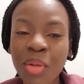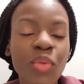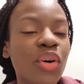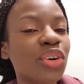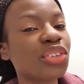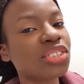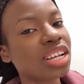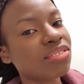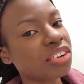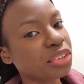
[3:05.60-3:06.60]
We're going to
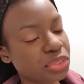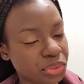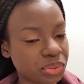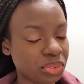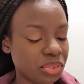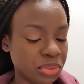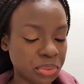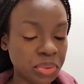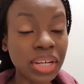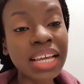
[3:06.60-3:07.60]
start very soon though.
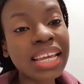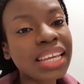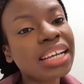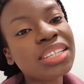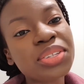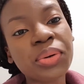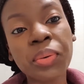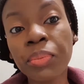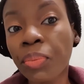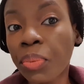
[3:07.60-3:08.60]
Yeah, so